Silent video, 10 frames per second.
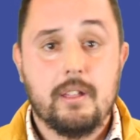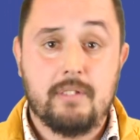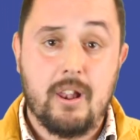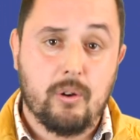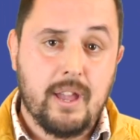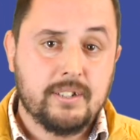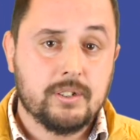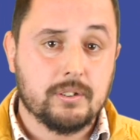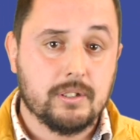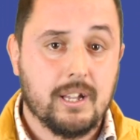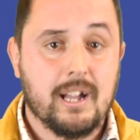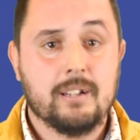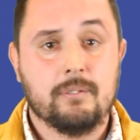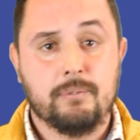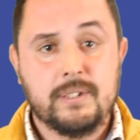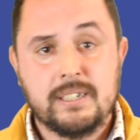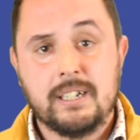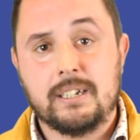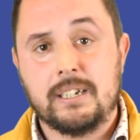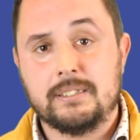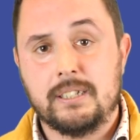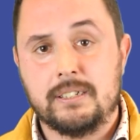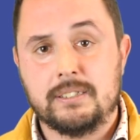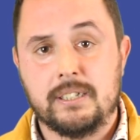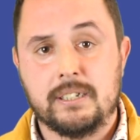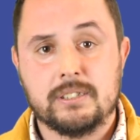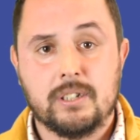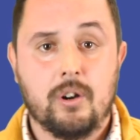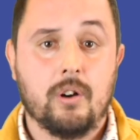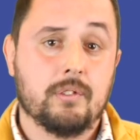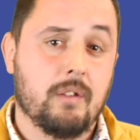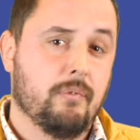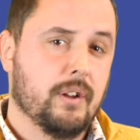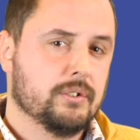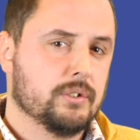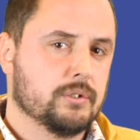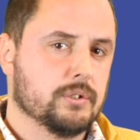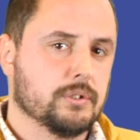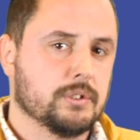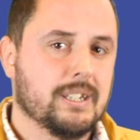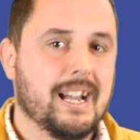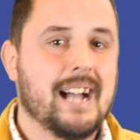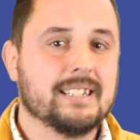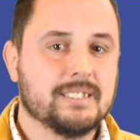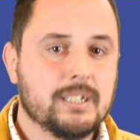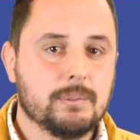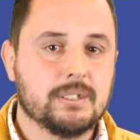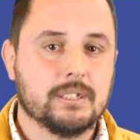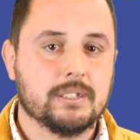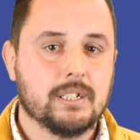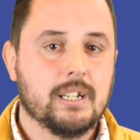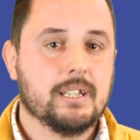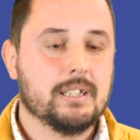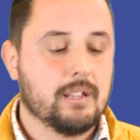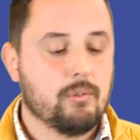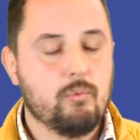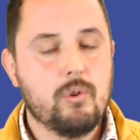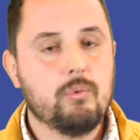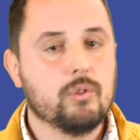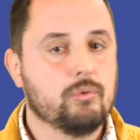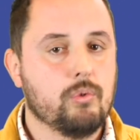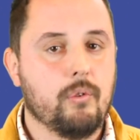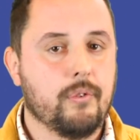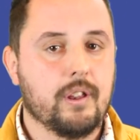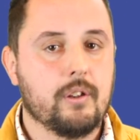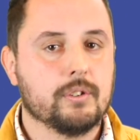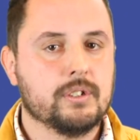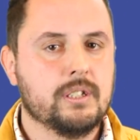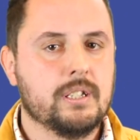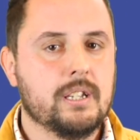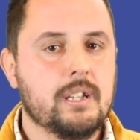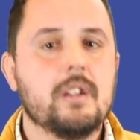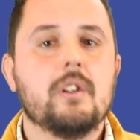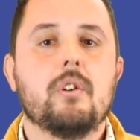The location and physical characteristics of the infrastructures and services that we want to offer in our city